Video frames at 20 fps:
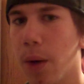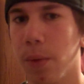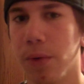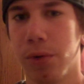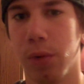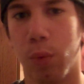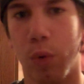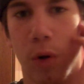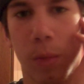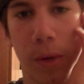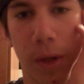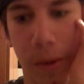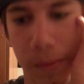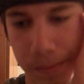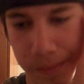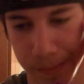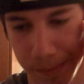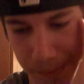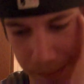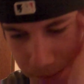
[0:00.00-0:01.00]
I went to
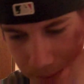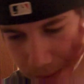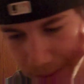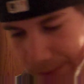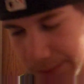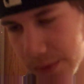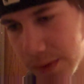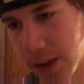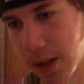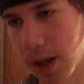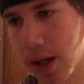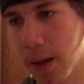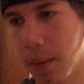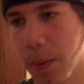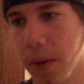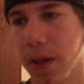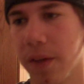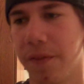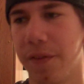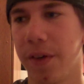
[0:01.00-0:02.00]
Walmart.
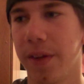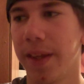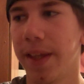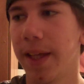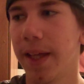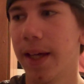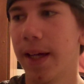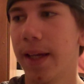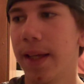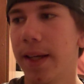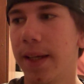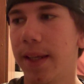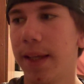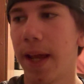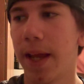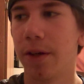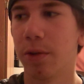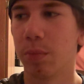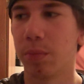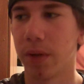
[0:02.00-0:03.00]
I'm looking for the
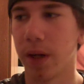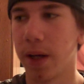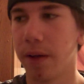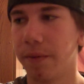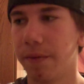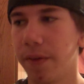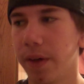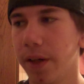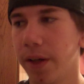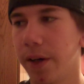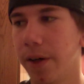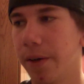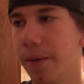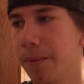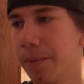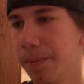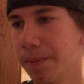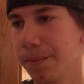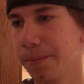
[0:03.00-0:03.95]
Daniel Bryan figure.